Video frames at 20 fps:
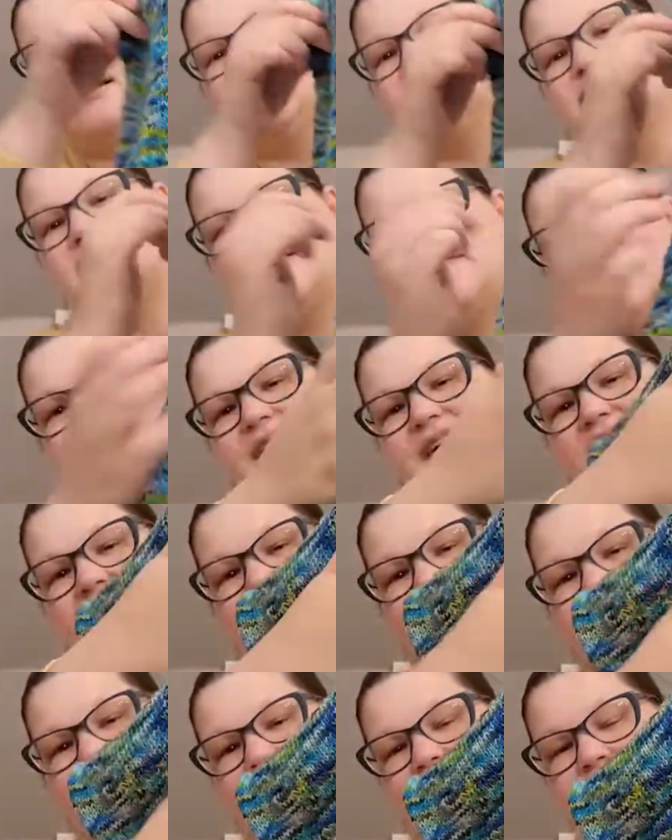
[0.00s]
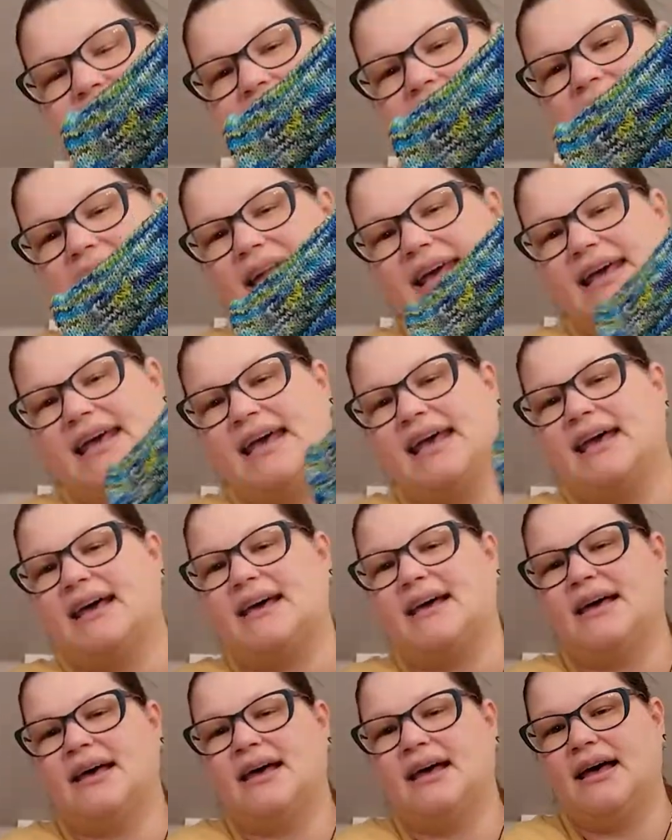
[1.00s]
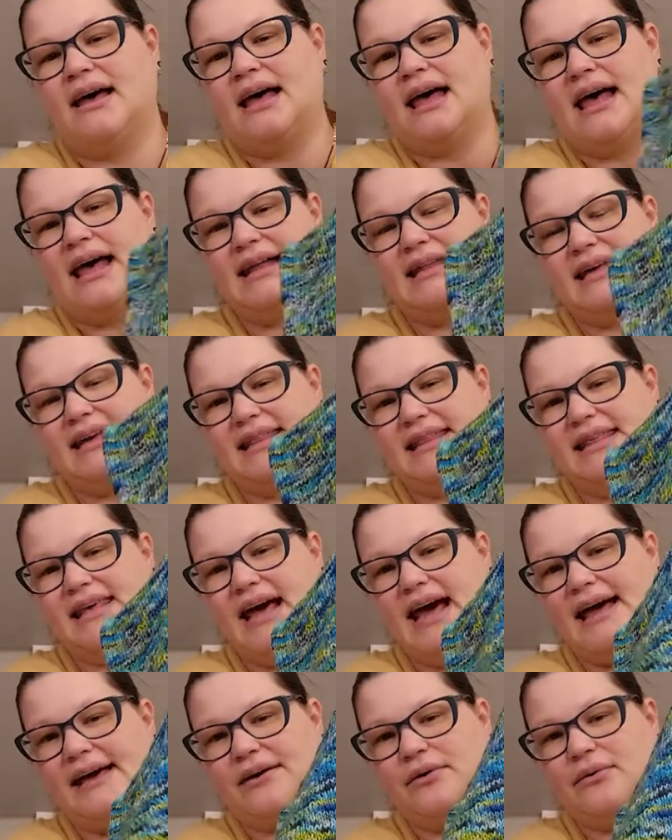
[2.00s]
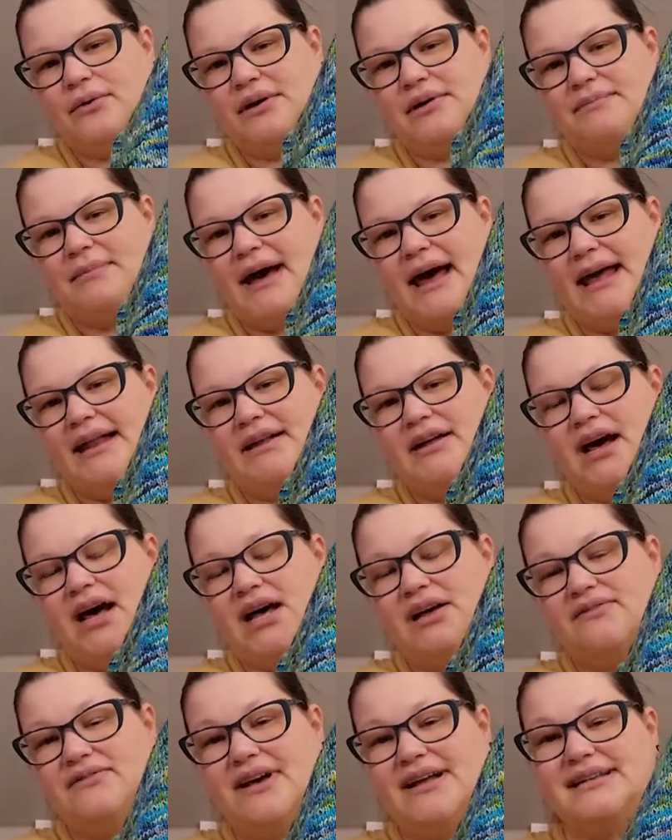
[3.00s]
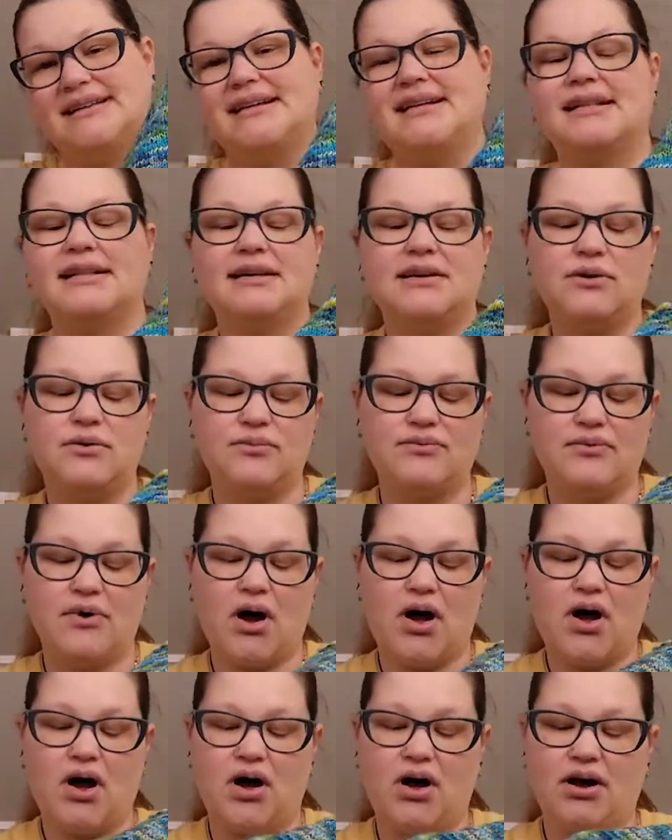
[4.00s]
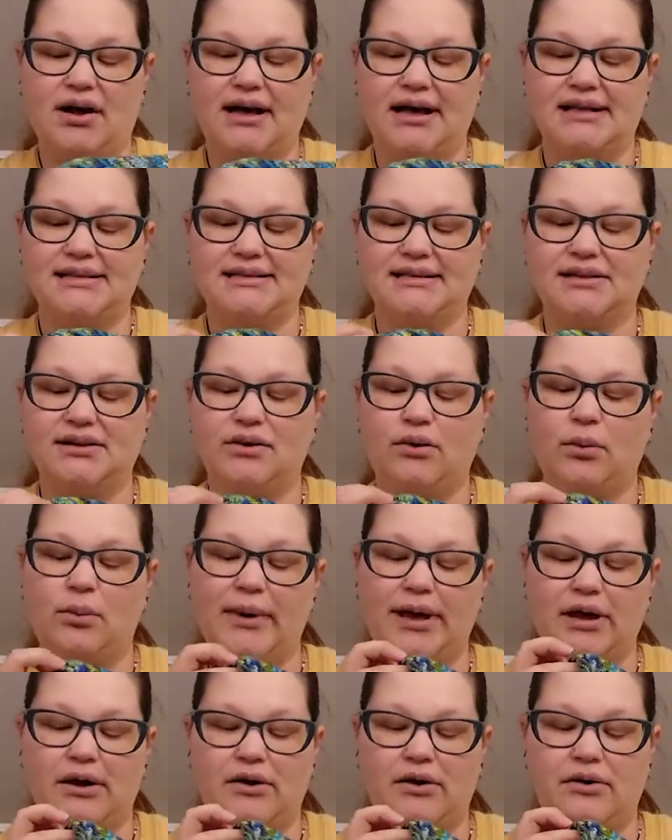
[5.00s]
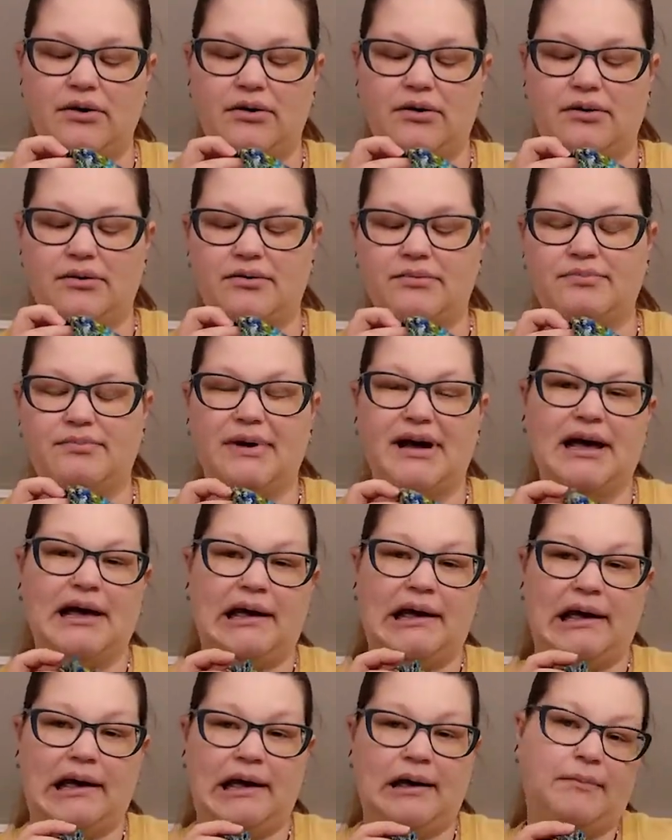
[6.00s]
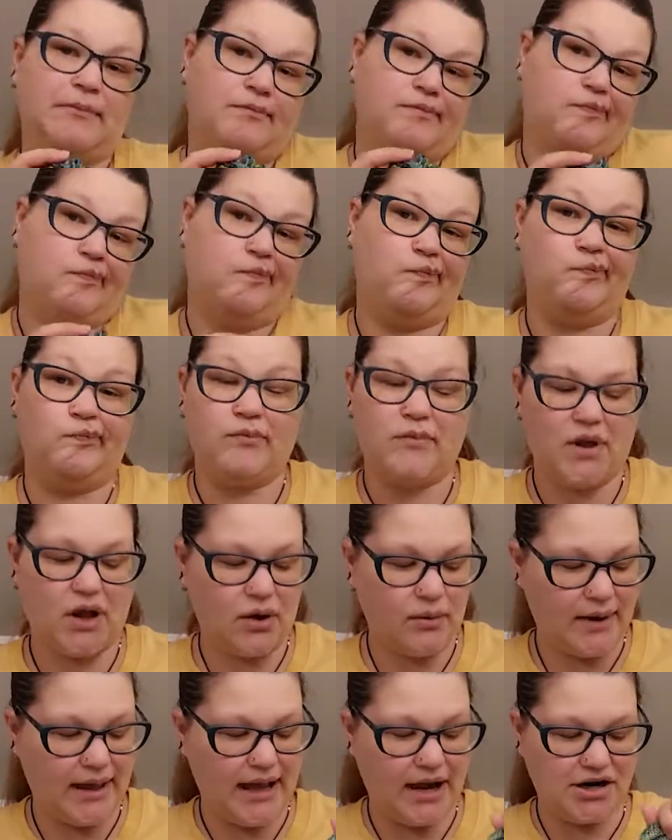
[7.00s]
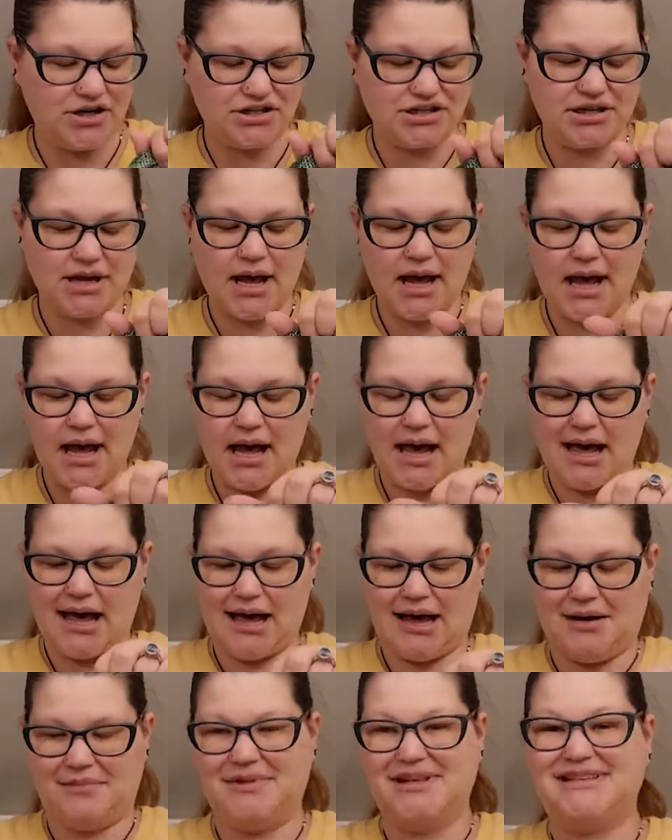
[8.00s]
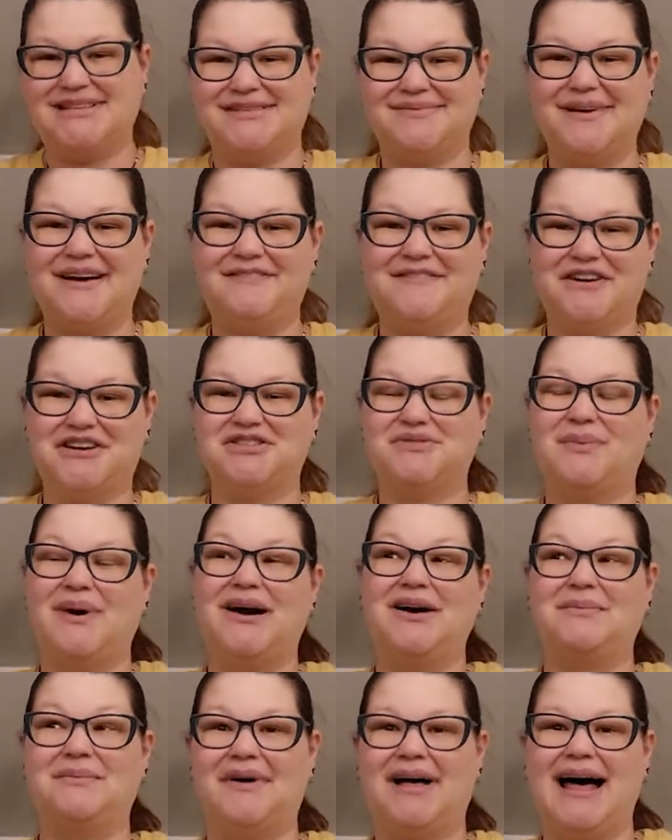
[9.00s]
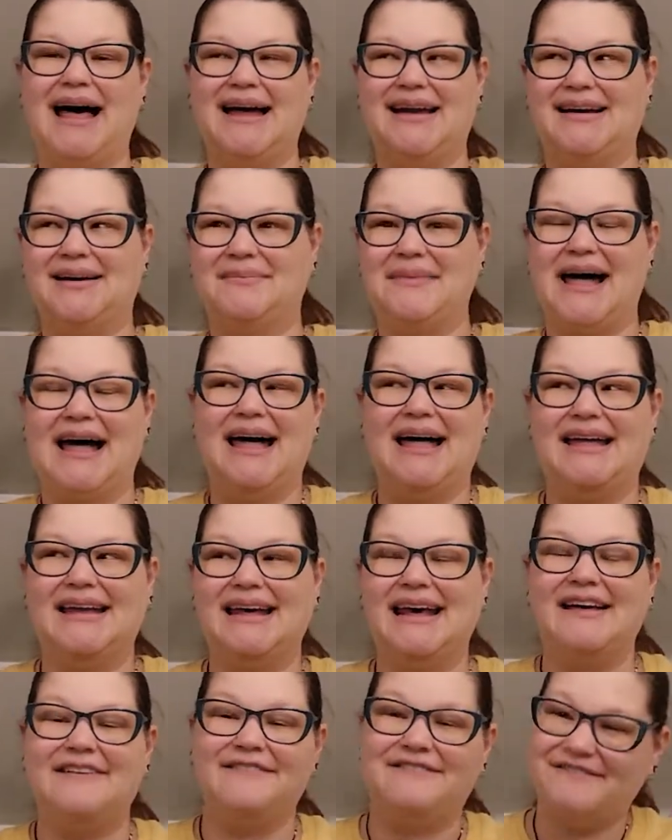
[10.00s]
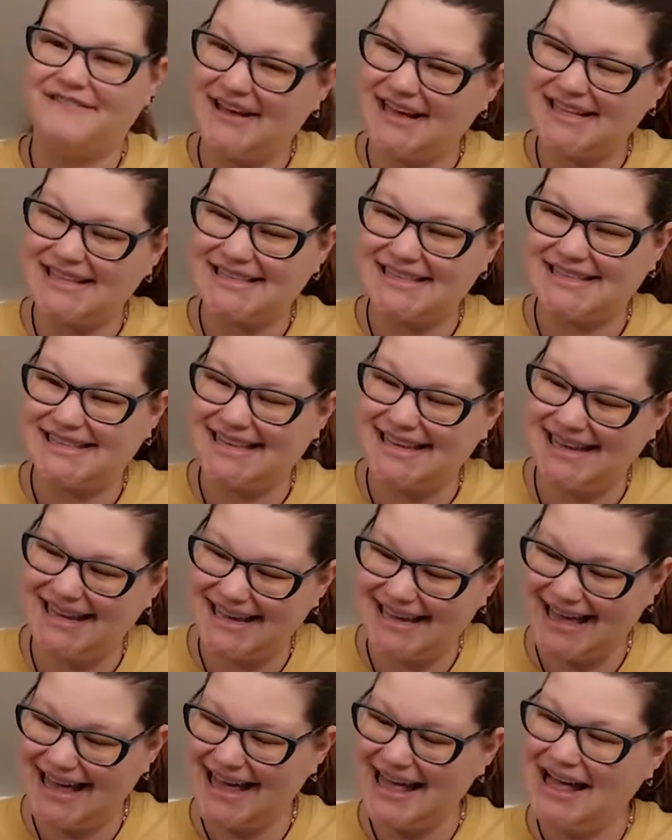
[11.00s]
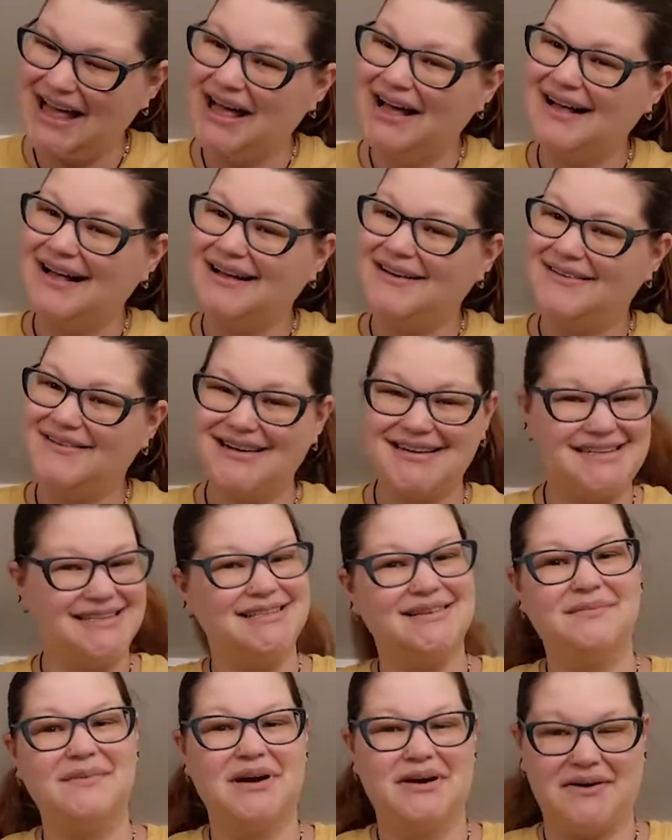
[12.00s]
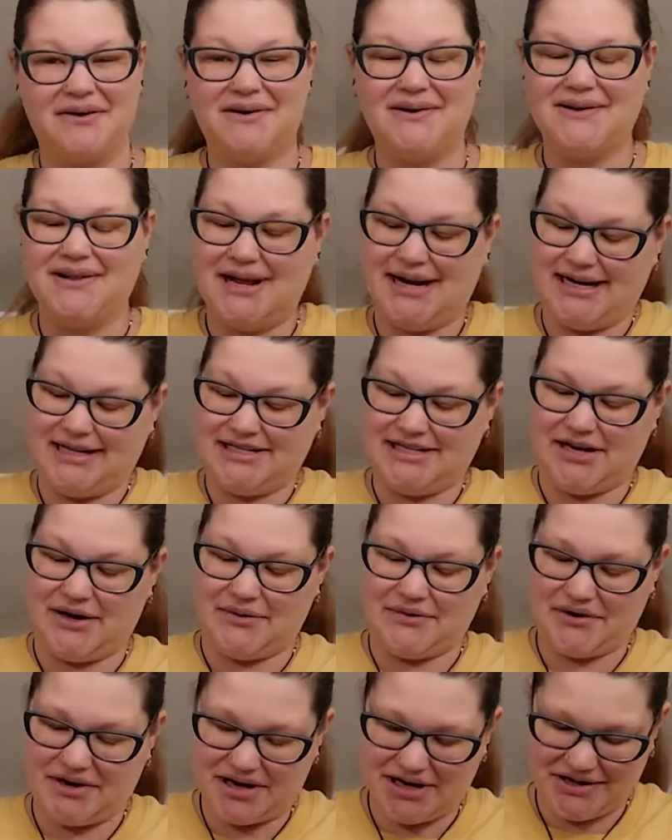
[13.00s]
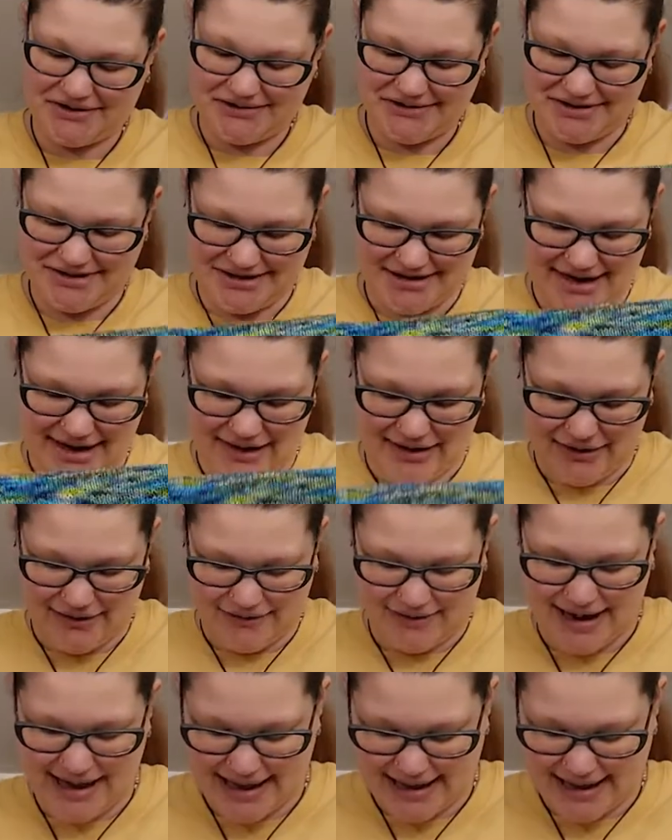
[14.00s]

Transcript: So I finished the body. I did the I-cord bind off. I did a little wrong. It's a little weird, but who cares? This is my first wearable item, and it fits, which is a miracle on its own. So,